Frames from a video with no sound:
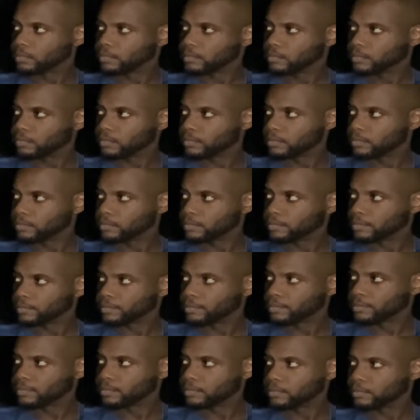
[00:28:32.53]

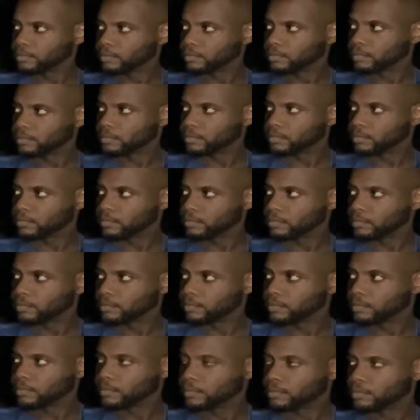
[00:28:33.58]

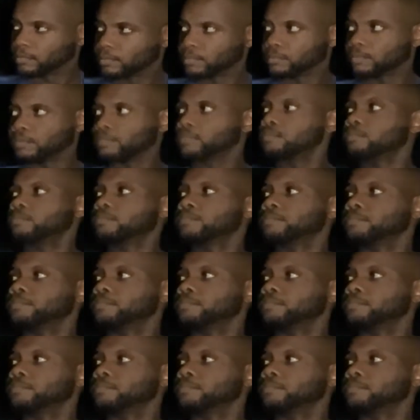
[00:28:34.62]
[no speech]